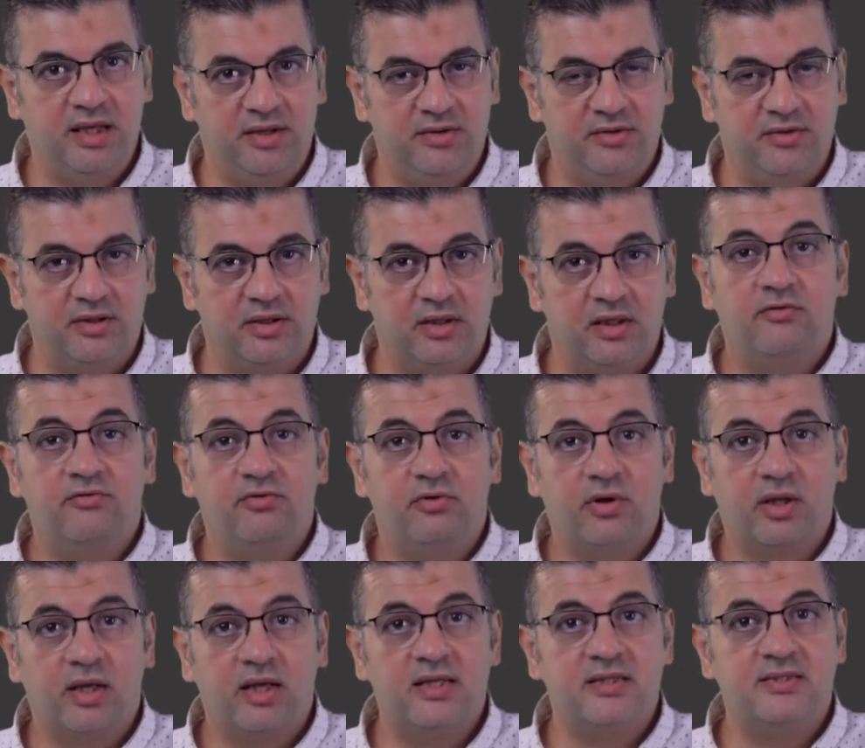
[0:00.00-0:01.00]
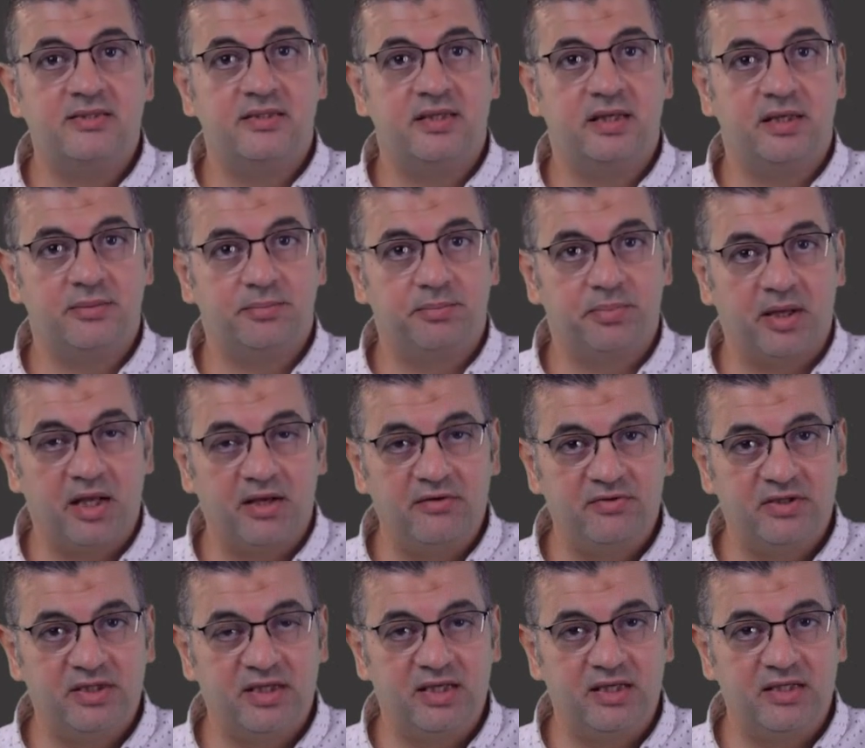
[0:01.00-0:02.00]
either forget their
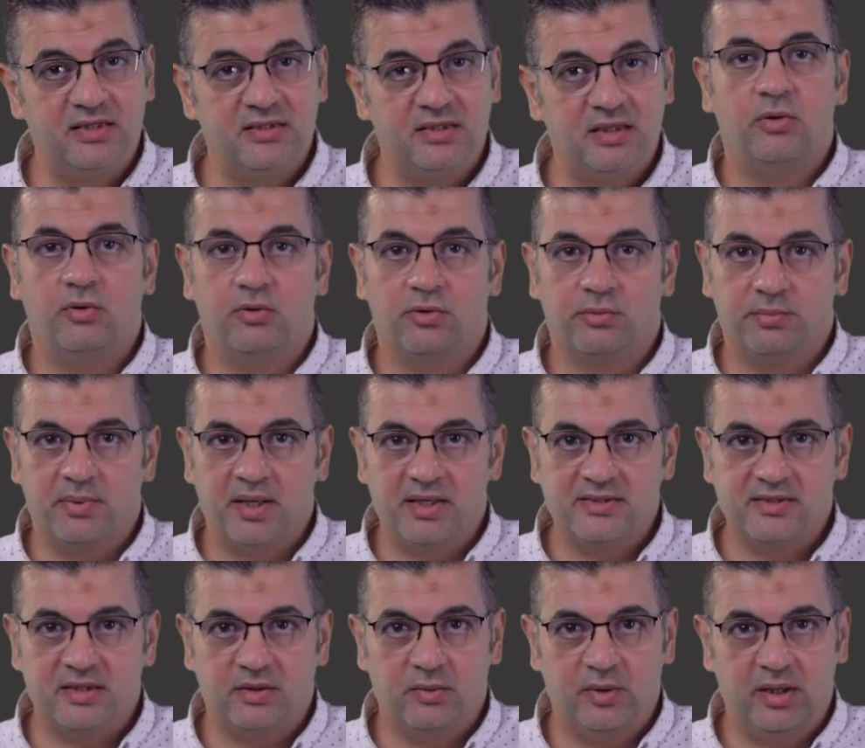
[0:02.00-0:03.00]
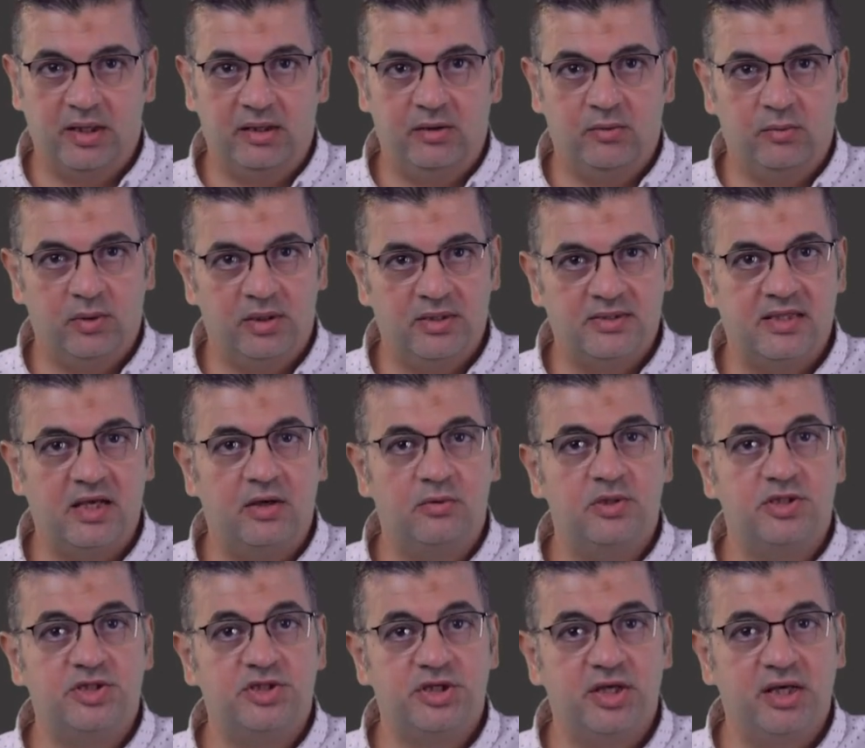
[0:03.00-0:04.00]
private keys or pass away without
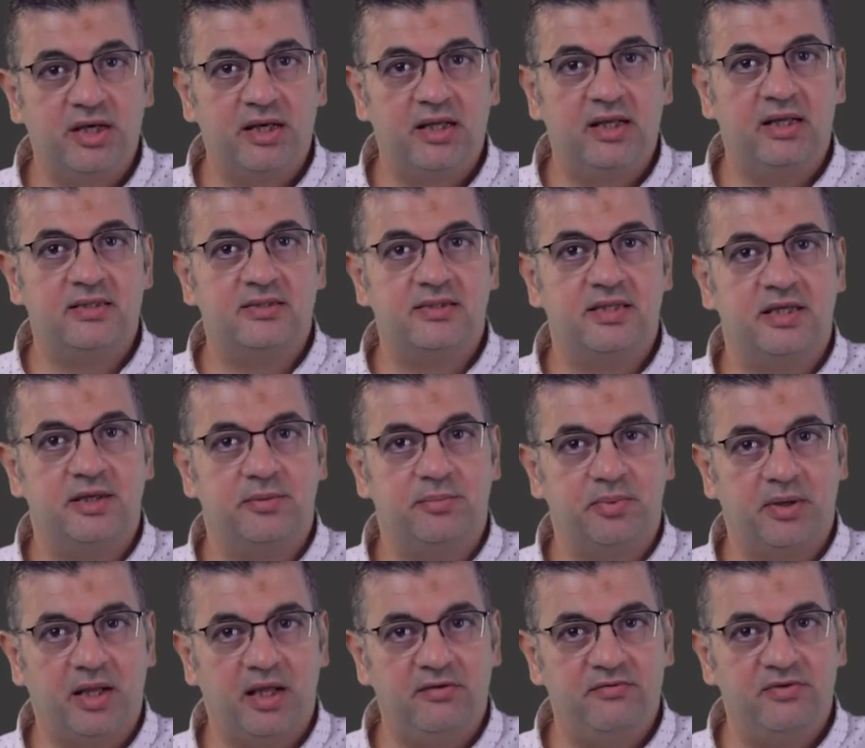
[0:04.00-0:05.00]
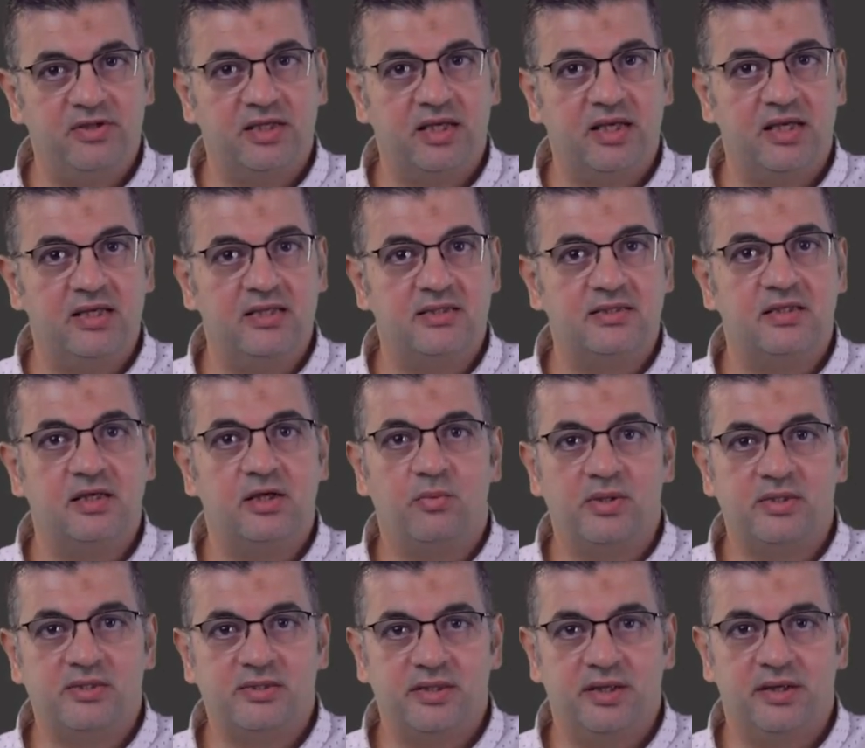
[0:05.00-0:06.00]
sharing their private keys
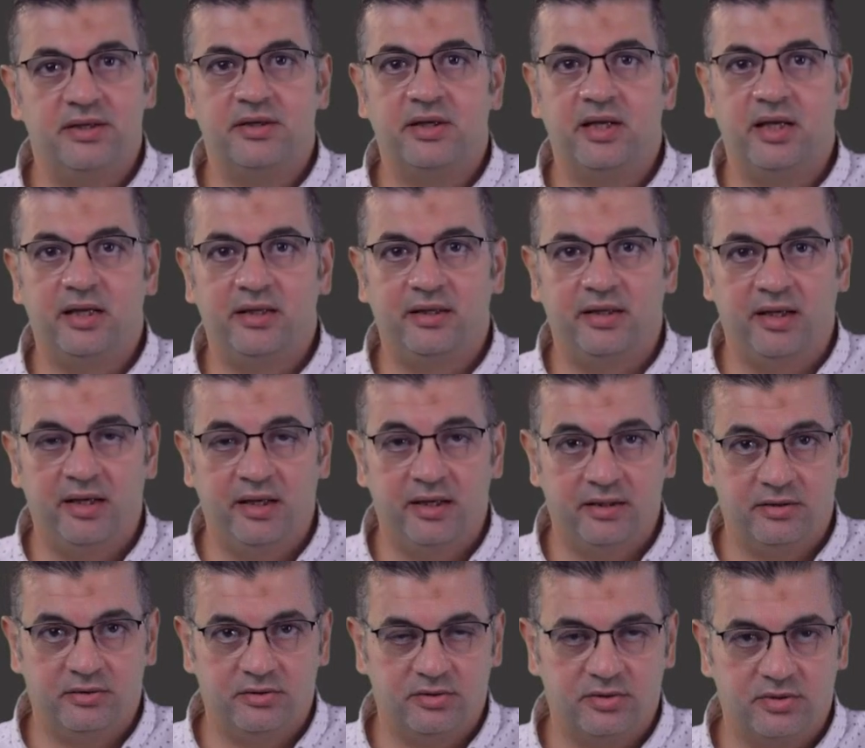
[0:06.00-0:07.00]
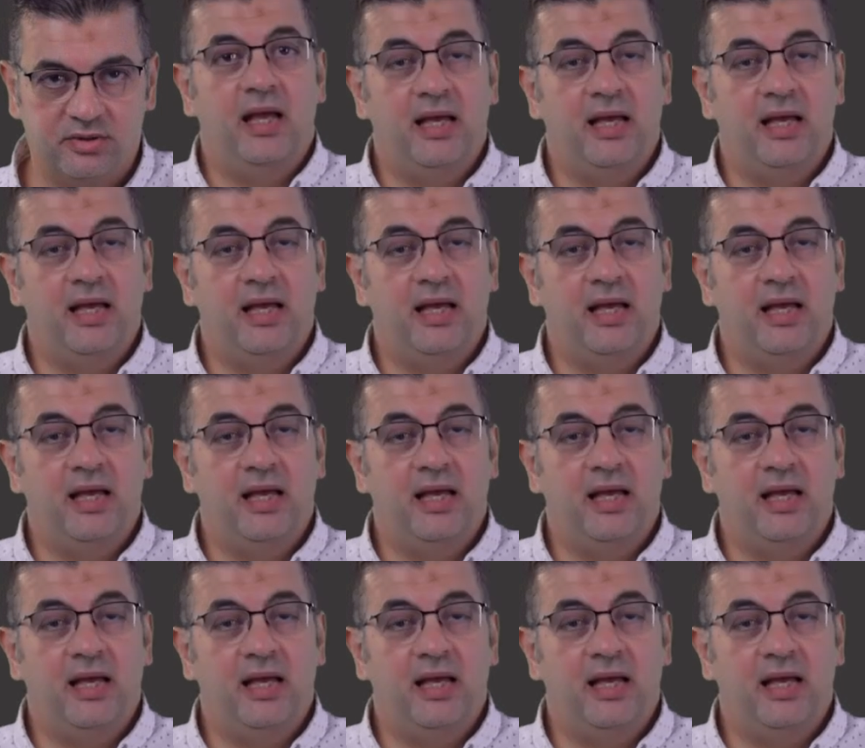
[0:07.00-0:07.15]
with their inheritors.